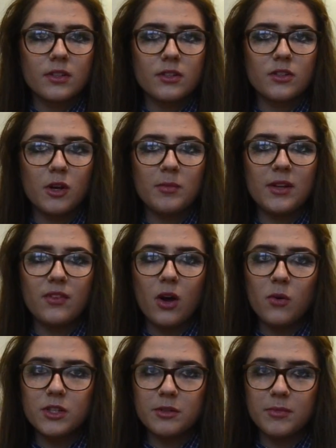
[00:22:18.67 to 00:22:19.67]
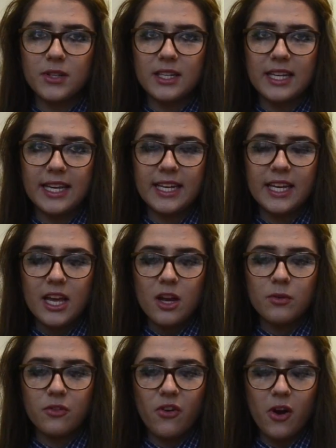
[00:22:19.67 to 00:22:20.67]
So I believe that ultimately,
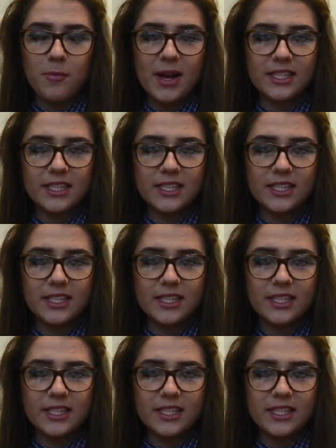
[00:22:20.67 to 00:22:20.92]
referring